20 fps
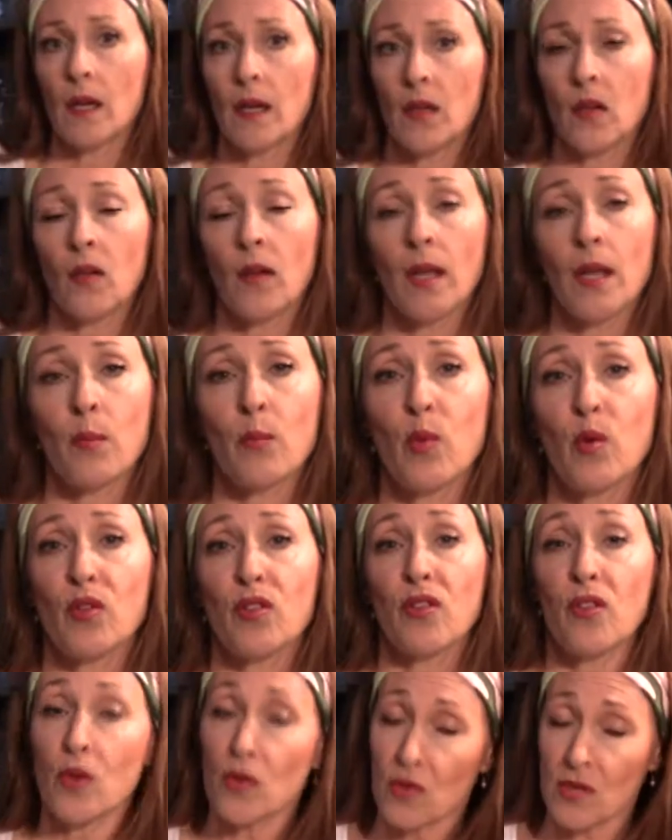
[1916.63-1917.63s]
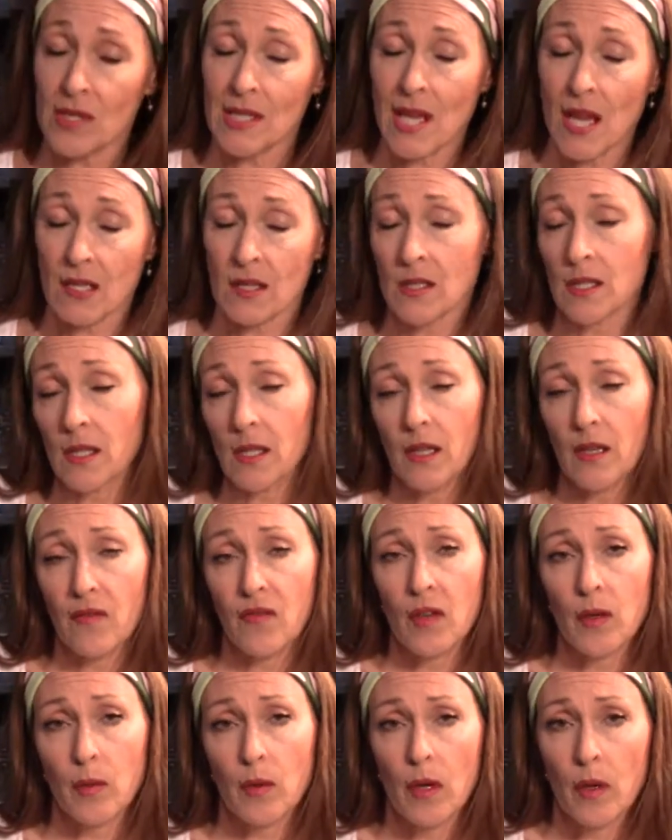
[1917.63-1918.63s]
you can get both of those tested
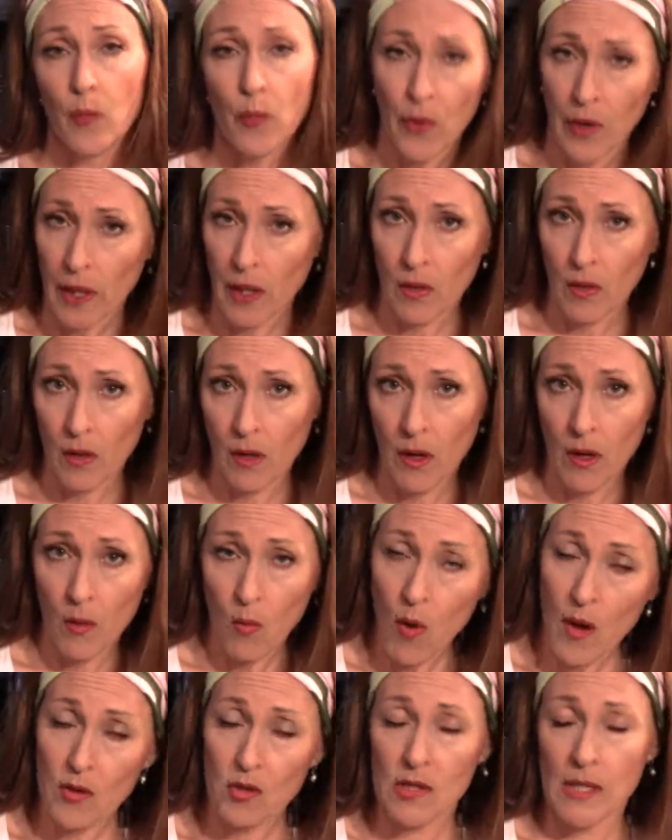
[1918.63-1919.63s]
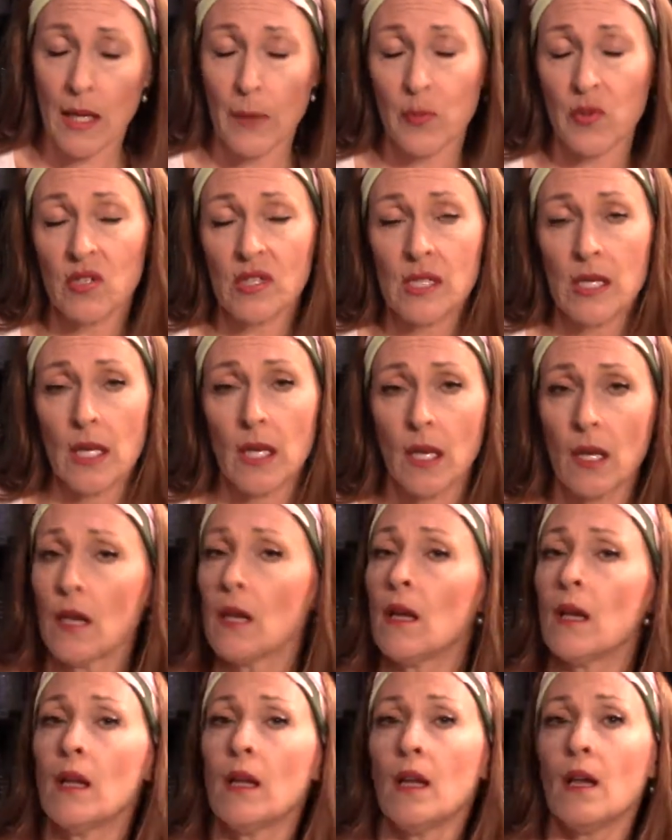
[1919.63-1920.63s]
if you bring your water samples in.
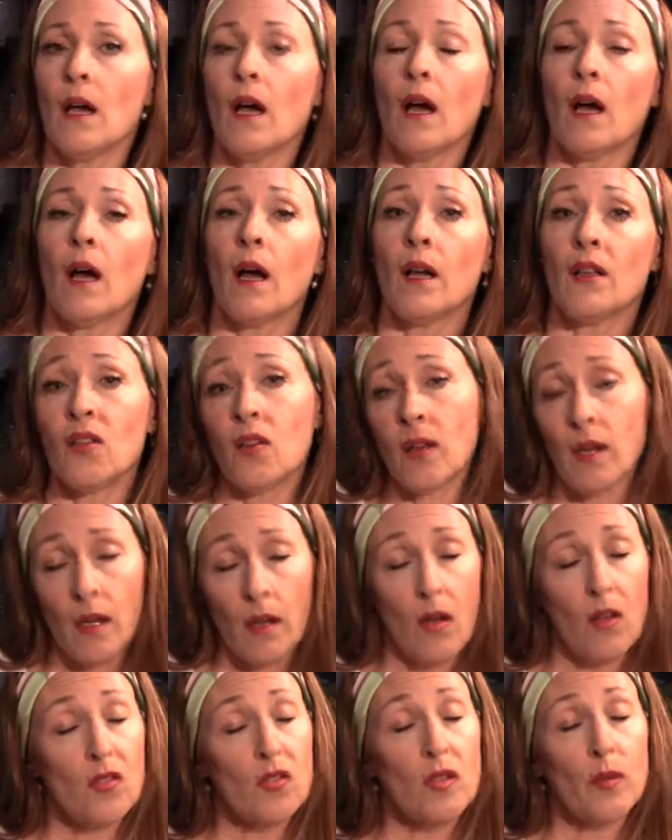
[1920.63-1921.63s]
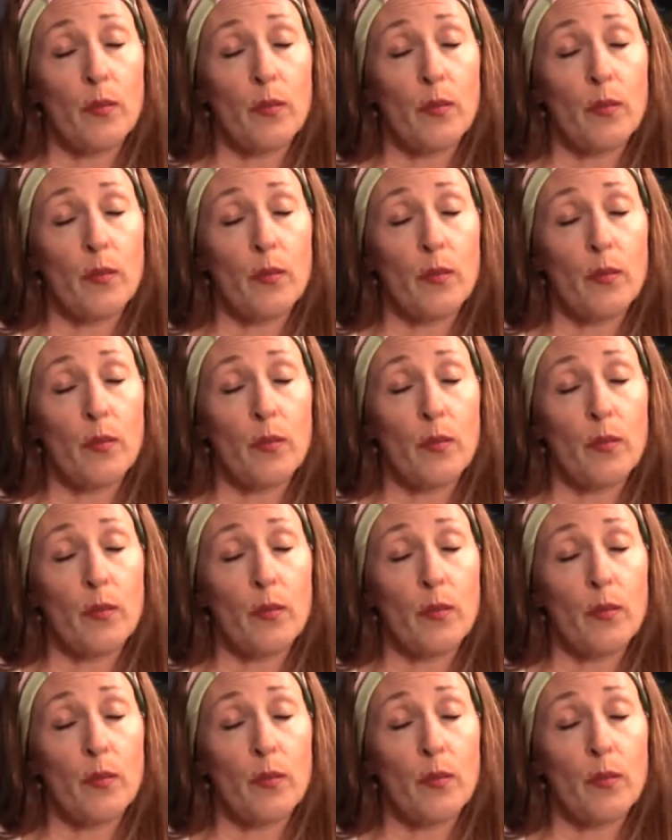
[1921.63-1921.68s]
You can also